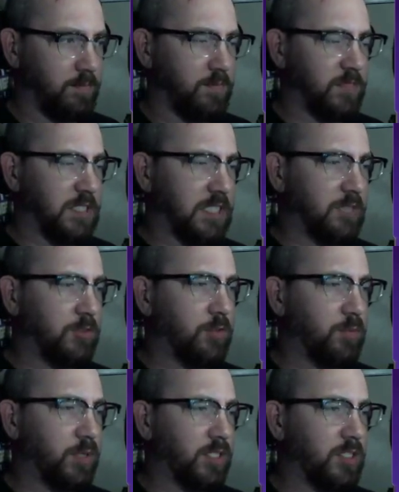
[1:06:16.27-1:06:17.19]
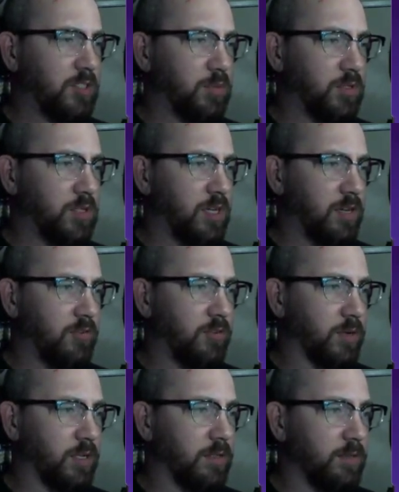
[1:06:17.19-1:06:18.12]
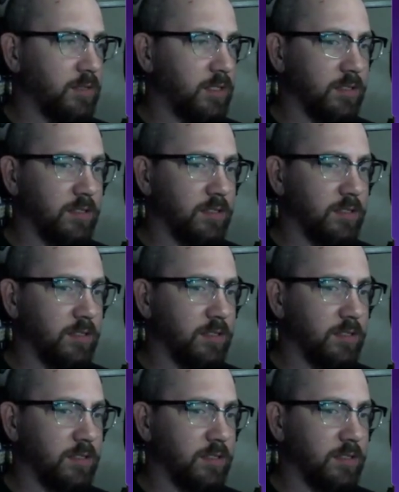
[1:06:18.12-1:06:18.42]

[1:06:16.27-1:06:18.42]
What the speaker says: It gives you a place to pull off the road.